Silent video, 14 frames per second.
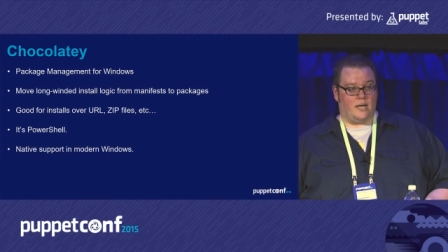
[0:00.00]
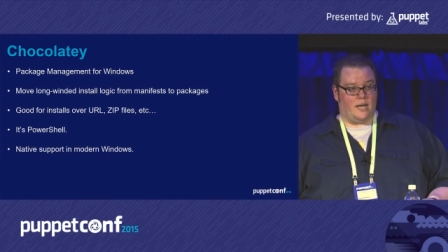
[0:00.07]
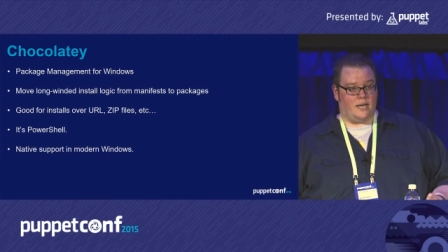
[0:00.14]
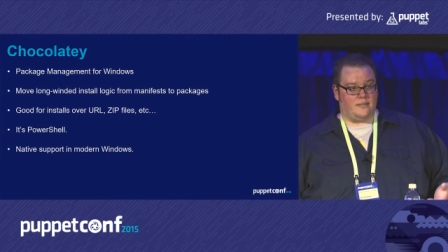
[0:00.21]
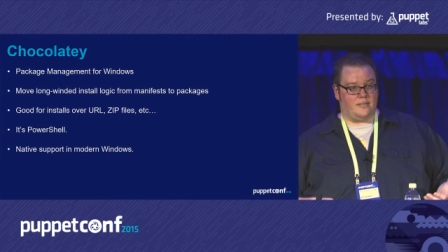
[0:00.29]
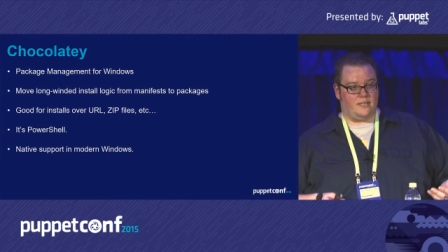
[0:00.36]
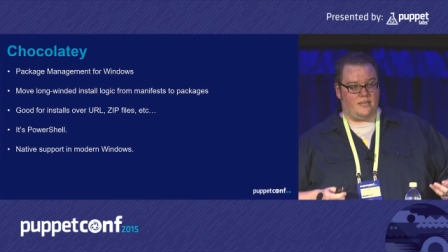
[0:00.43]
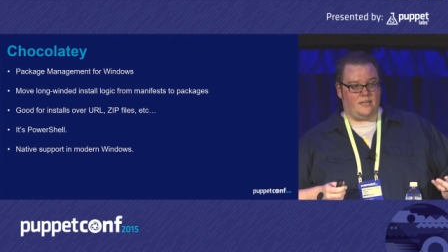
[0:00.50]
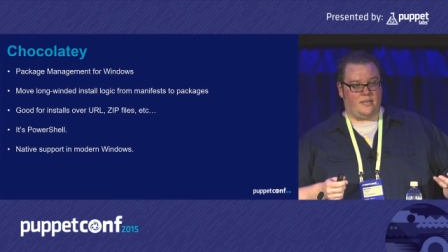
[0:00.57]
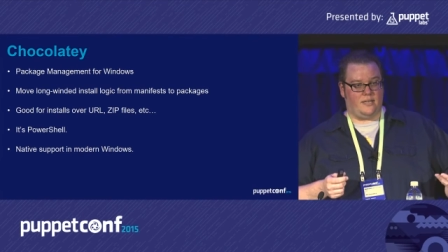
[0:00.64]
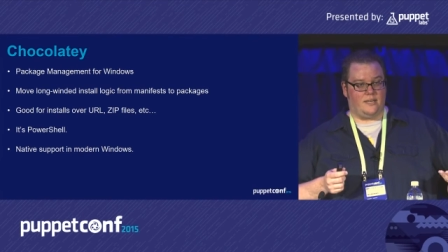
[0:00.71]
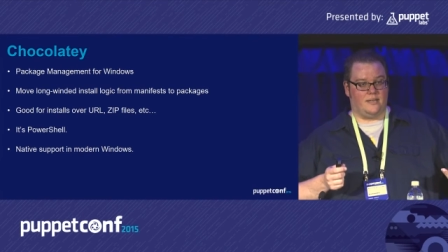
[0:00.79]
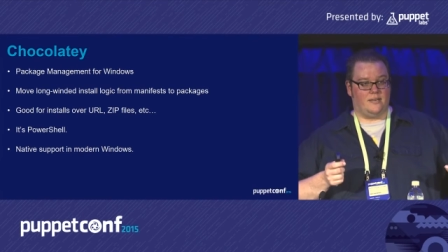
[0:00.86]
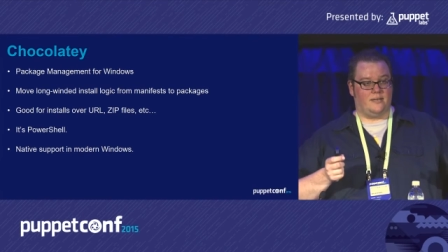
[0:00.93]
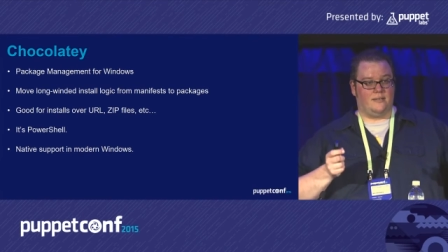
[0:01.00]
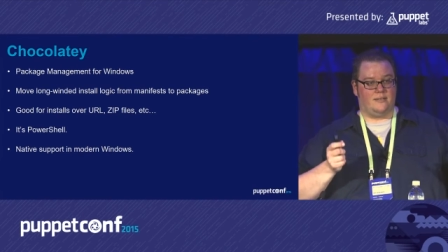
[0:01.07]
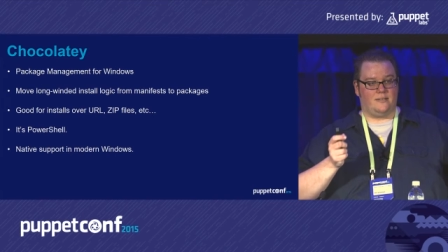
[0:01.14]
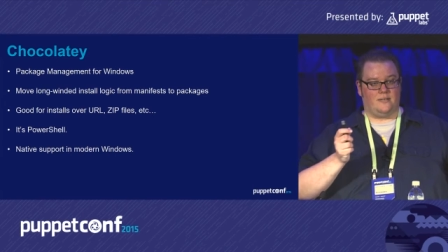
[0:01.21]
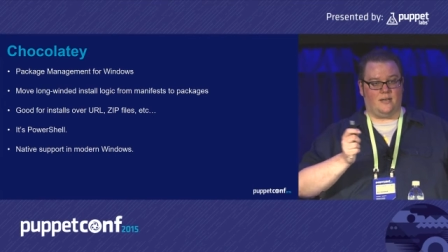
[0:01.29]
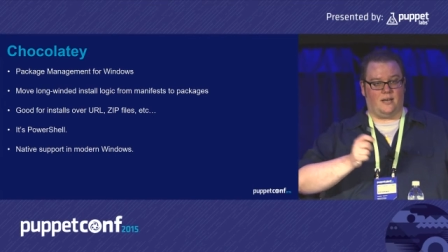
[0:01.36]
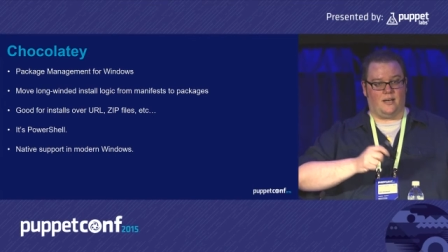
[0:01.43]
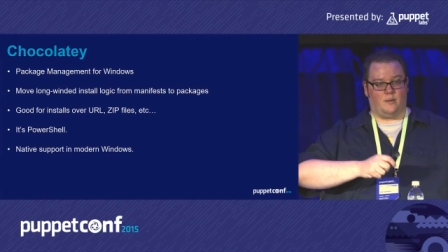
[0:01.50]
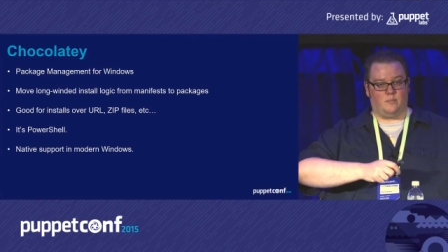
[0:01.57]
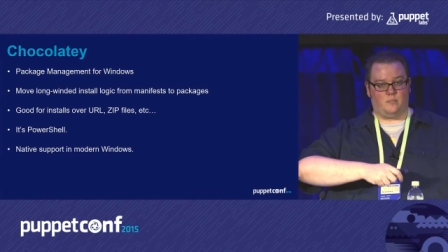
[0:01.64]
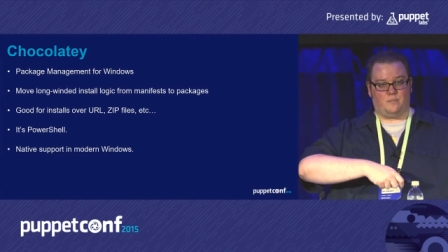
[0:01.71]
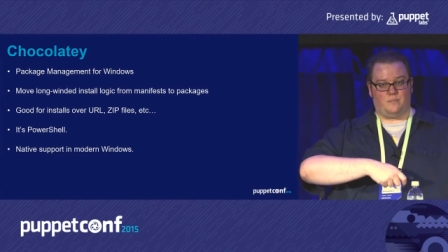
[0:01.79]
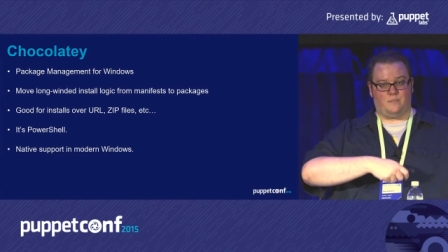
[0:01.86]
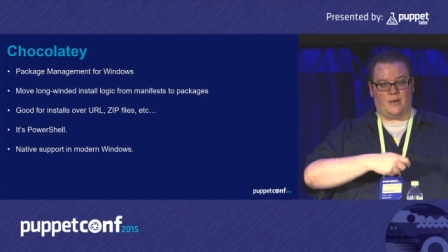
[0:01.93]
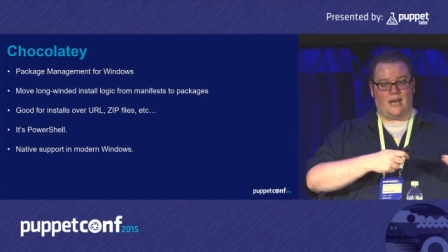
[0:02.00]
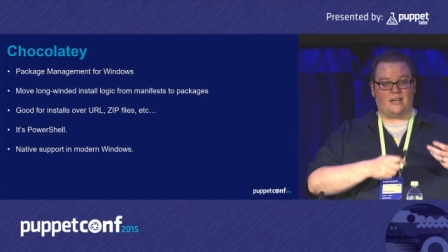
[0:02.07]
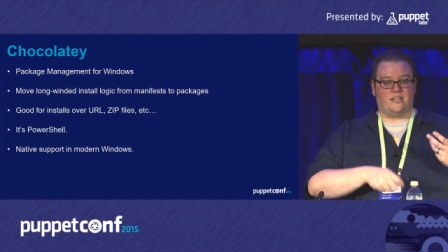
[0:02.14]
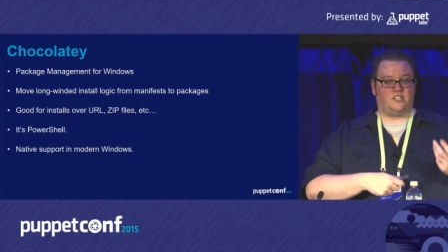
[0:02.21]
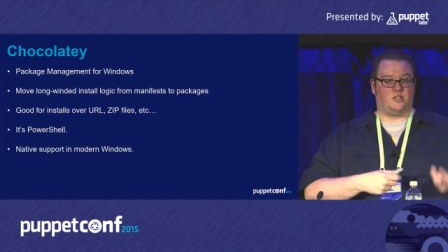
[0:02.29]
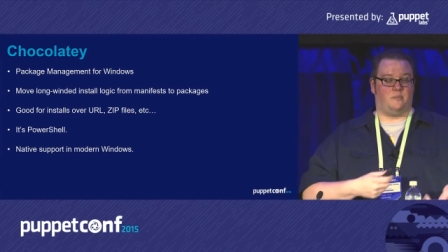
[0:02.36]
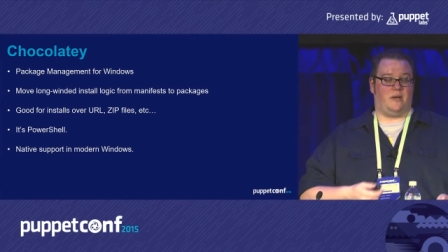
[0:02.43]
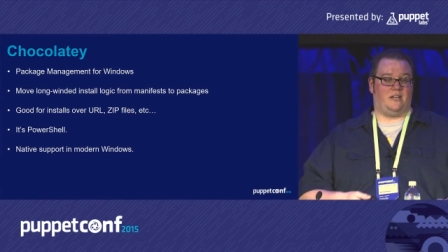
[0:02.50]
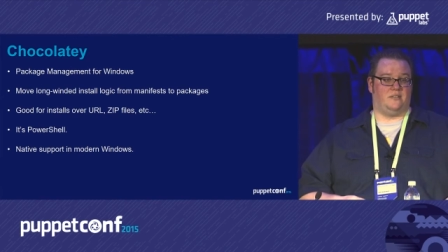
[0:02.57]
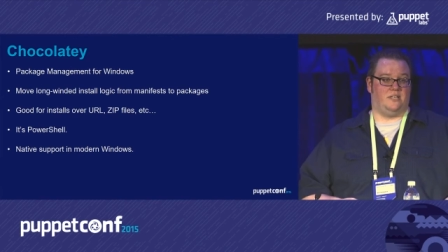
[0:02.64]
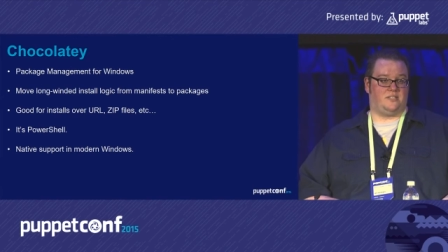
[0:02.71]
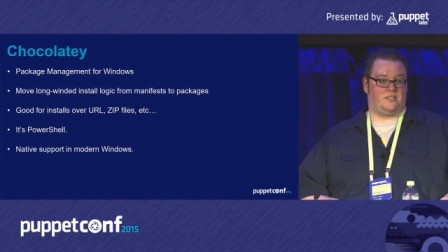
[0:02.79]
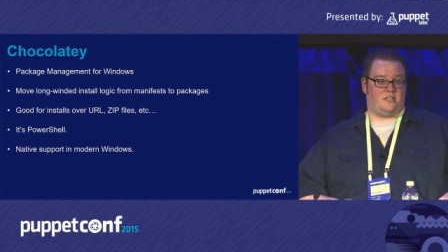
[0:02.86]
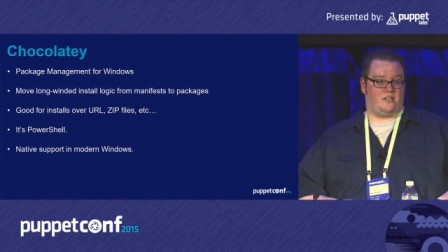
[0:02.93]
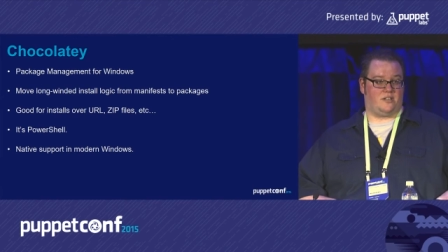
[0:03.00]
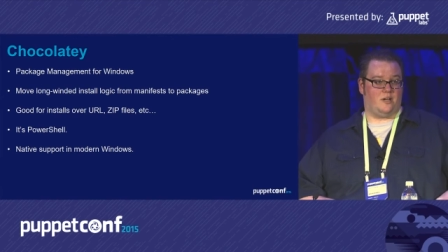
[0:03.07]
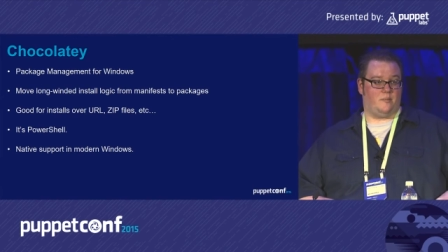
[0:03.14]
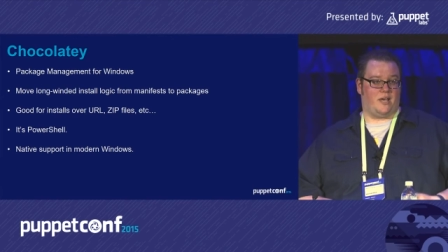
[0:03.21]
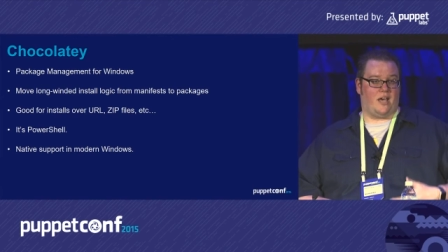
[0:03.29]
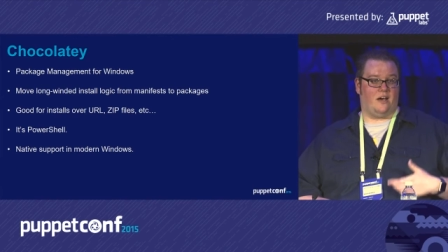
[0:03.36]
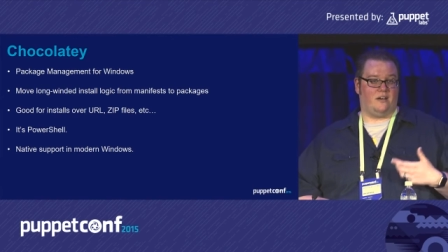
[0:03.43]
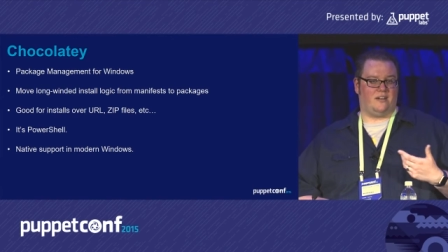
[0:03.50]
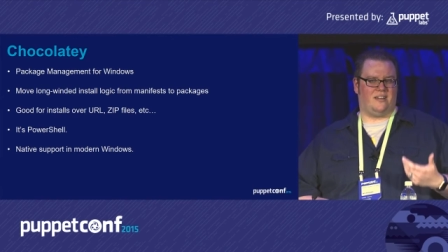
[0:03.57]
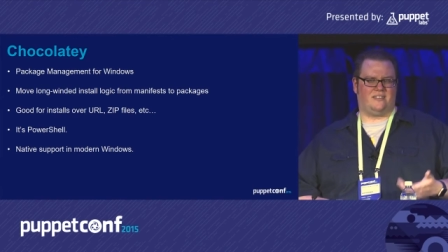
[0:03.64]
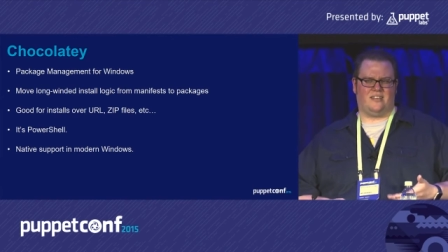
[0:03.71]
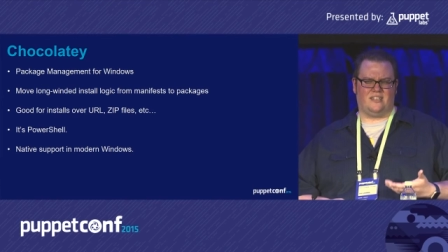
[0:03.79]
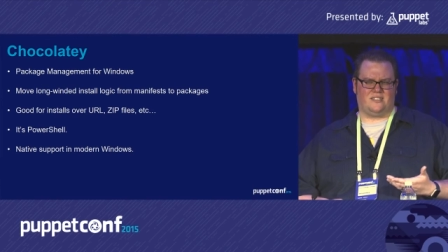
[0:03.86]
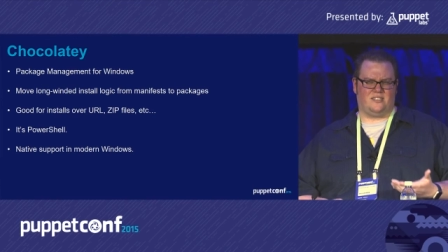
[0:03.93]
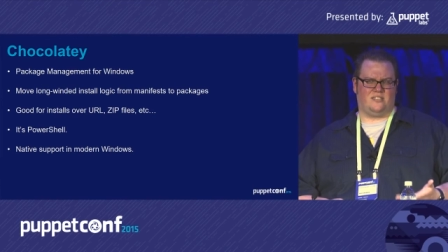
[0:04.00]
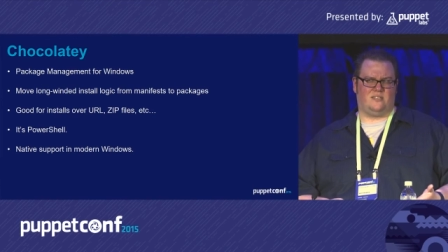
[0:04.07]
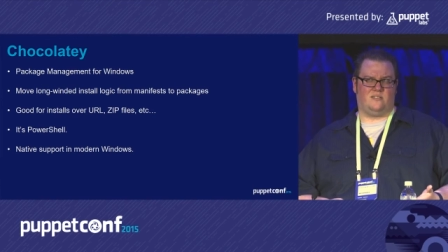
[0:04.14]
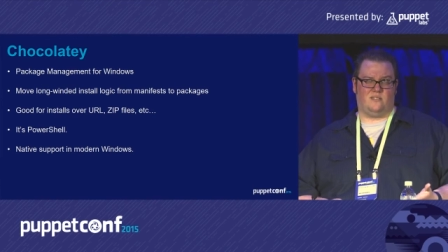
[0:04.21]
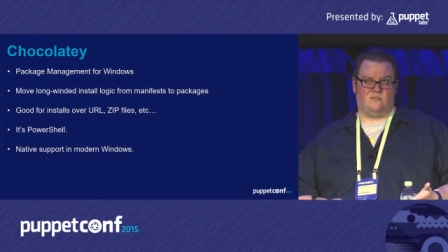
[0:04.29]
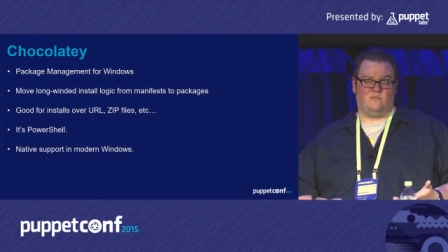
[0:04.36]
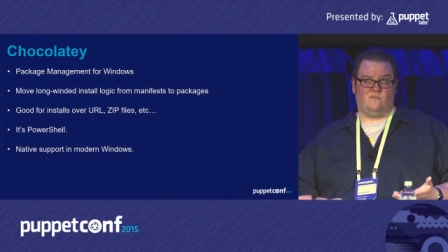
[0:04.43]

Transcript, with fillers: Uh, the uh, package commandlets that are coming out, I think it's in